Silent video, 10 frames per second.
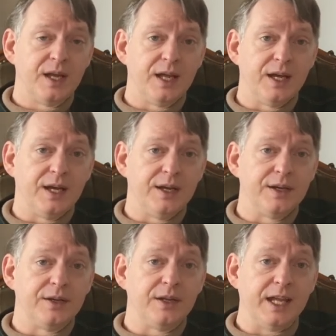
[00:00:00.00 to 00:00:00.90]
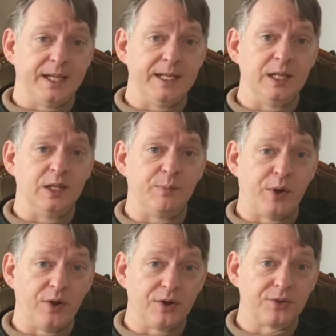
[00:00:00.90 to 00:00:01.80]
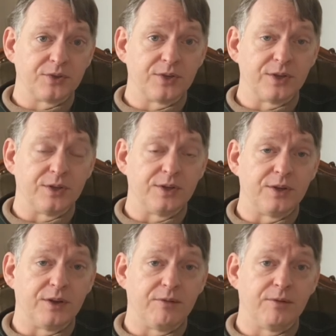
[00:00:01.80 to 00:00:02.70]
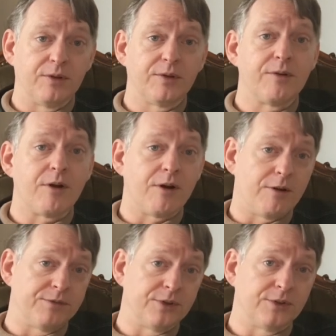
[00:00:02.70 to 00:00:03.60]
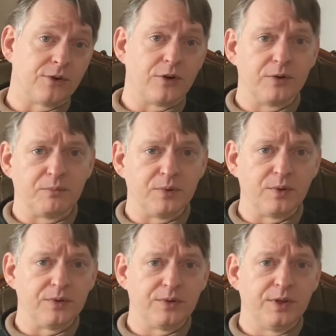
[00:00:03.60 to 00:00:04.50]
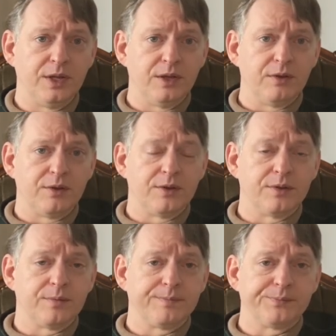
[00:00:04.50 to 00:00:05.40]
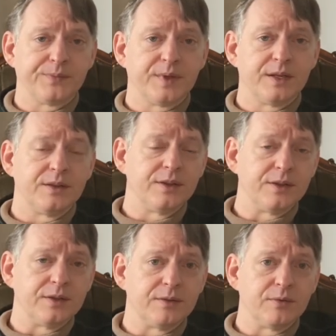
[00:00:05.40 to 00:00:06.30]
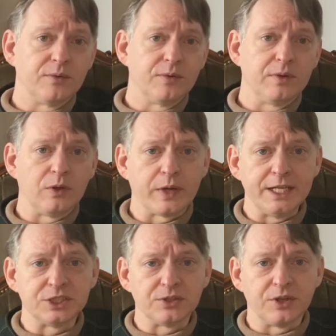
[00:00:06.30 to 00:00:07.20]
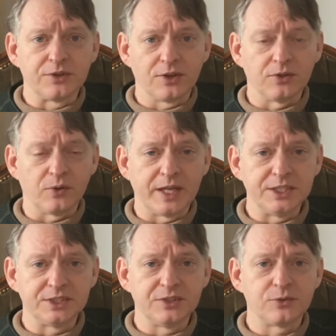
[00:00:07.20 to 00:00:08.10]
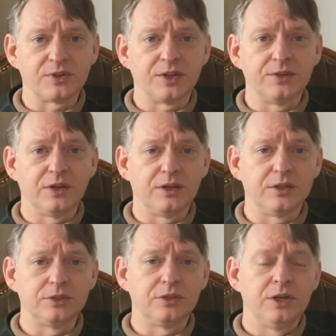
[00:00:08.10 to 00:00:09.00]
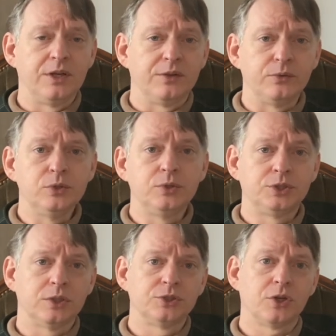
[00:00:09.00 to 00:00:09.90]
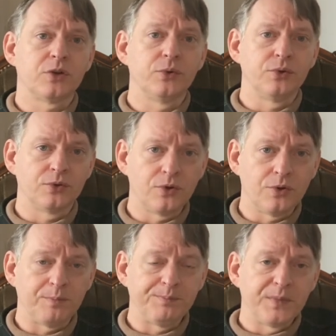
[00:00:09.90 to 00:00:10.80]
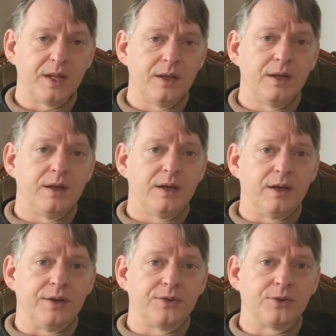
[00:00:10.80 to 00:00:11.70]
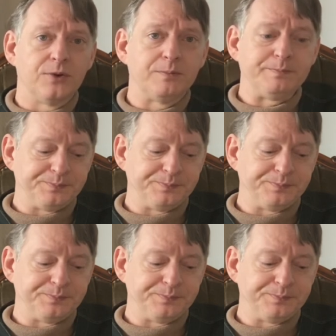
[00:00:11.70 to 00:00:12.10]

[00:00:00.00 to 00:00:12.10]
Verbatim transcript: uh, in the Paris uh, office or uh, um, the location, their sales location. This was on uh, the Rue Jean-Jacques Rousseau. Uh, so